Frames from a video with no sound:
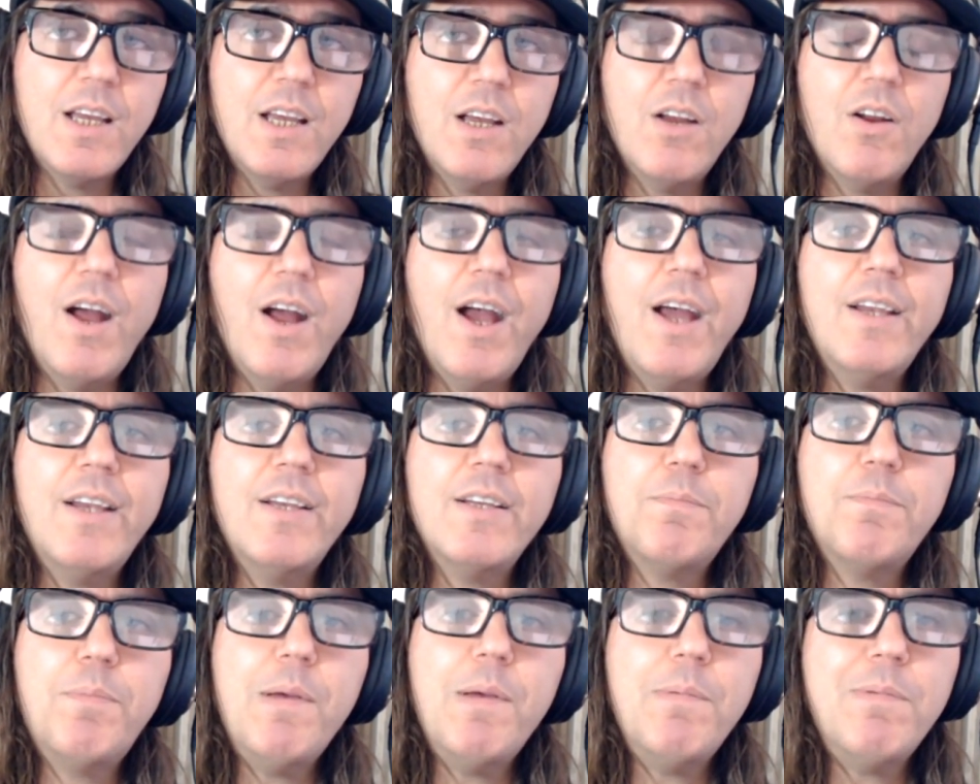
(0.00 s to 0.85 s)
right?
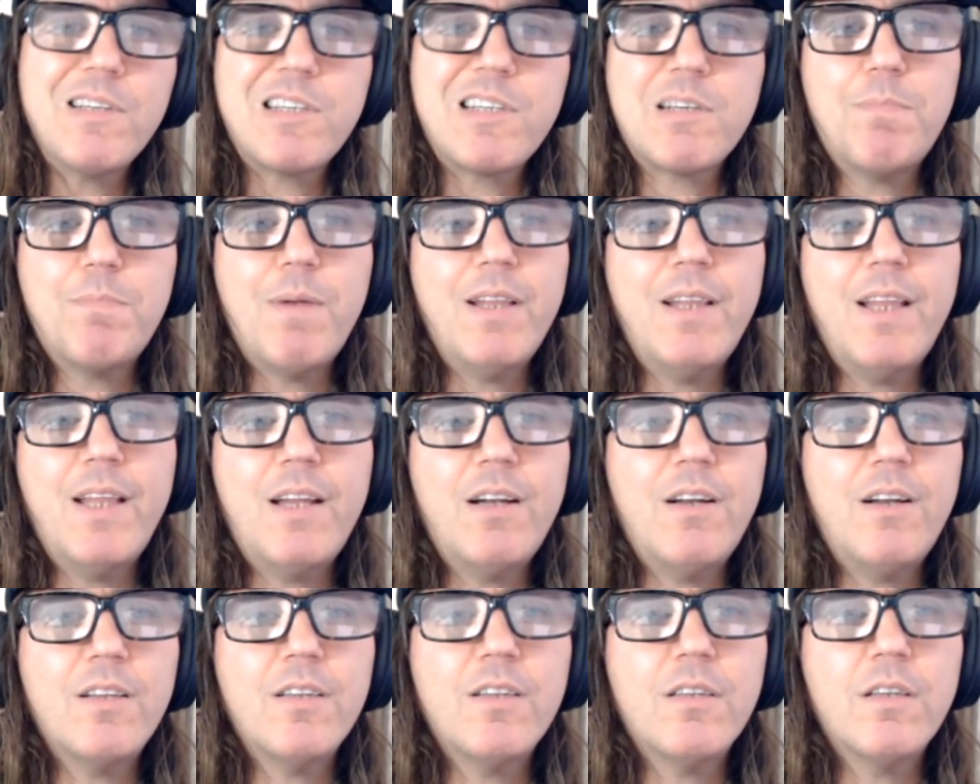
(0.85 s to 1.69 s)
And people spend
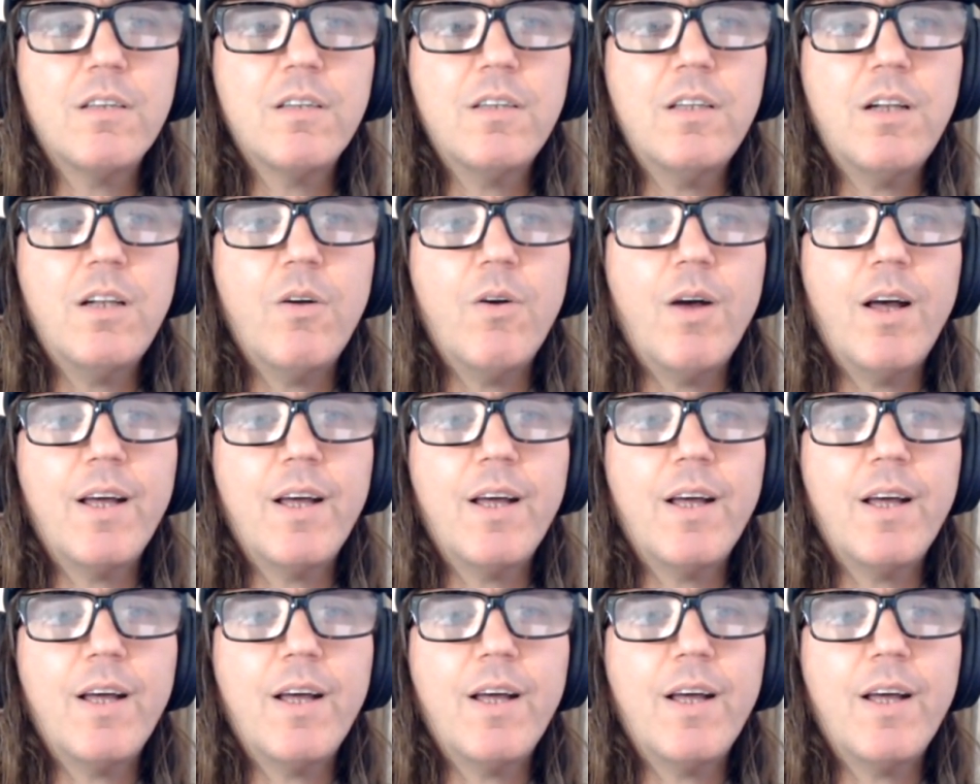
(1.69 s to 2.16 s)
that on, you know,